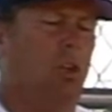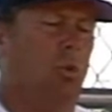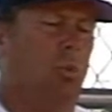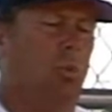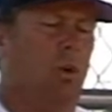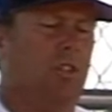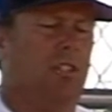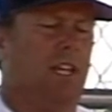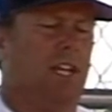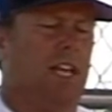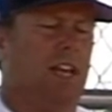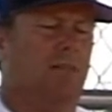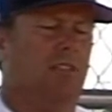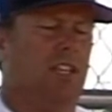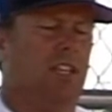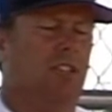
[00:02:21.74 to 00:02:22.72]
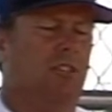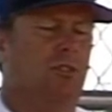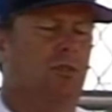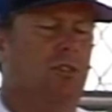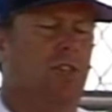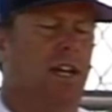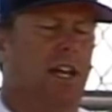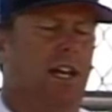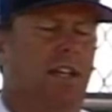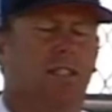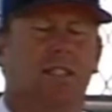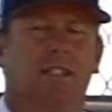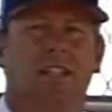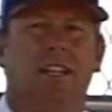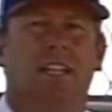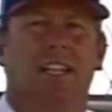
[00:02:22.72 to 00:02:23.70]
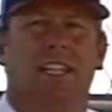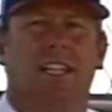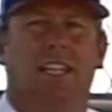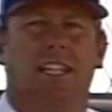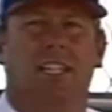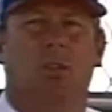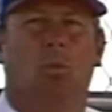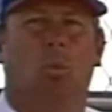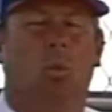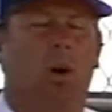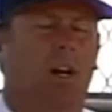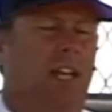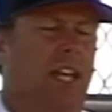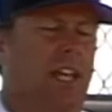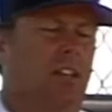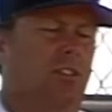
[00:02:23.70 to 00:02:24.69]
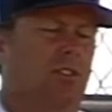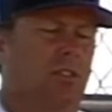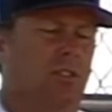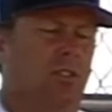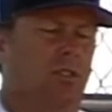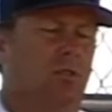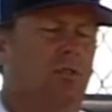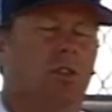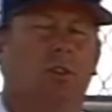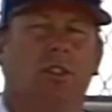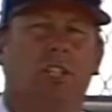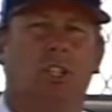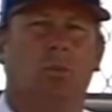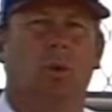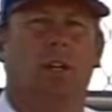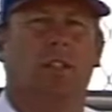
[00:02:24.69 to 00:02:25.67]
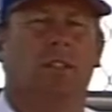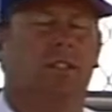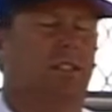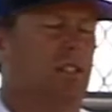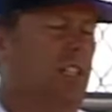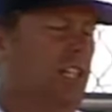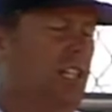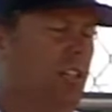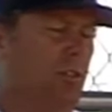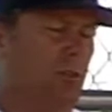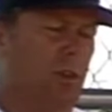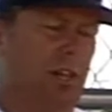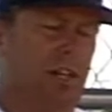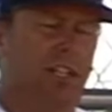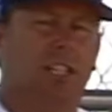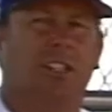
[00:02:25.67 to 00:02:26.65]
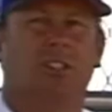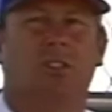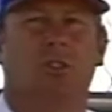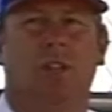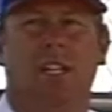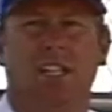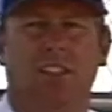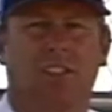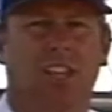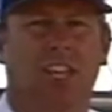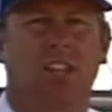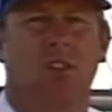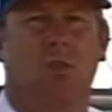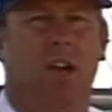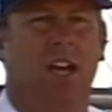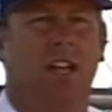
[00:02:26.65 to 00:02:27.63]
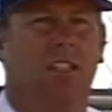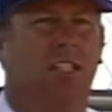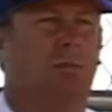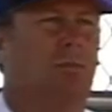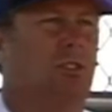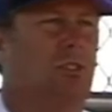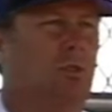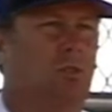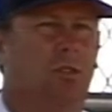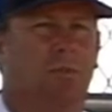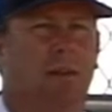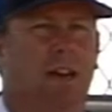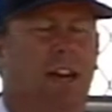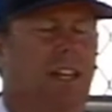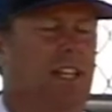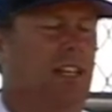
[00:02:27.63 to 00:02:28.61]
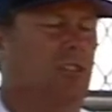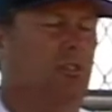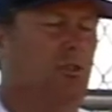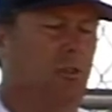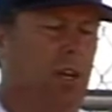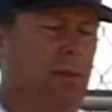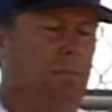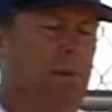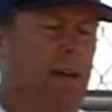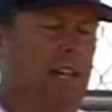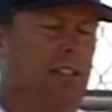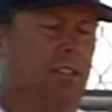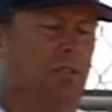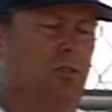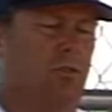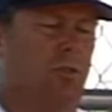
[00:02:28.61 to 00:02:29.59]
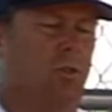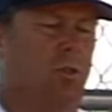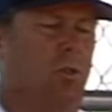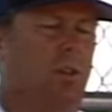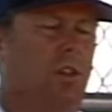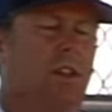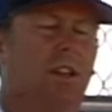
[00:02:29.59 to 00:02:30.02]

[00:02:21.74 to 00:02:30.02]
Once I have these two guys hitting 1 and 2, Tony Gwynn can hit and run. He can do anything you ask him to do with a bat. He has great bat control.